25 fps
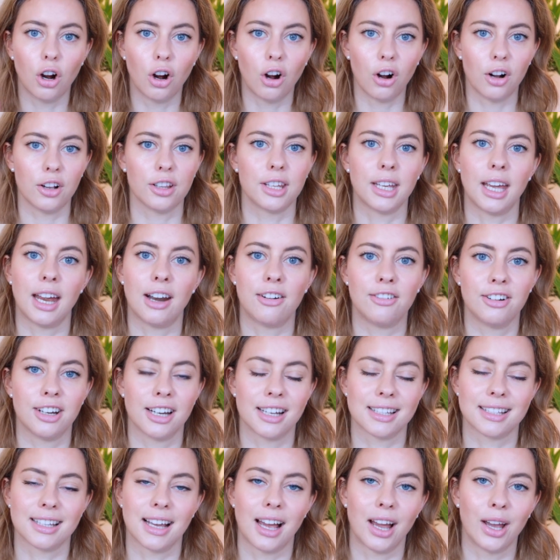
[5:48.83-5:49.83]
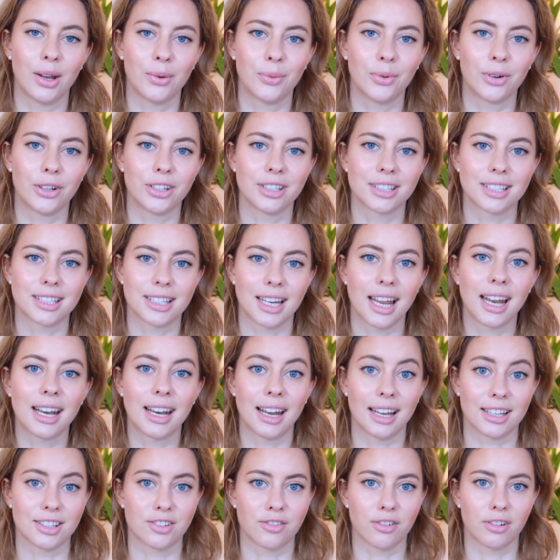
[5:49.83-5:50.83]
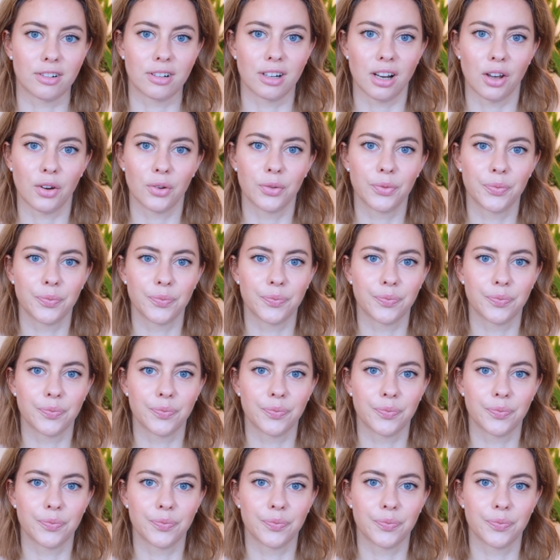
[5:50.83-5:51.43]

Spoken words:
all the areas I want an extra glow.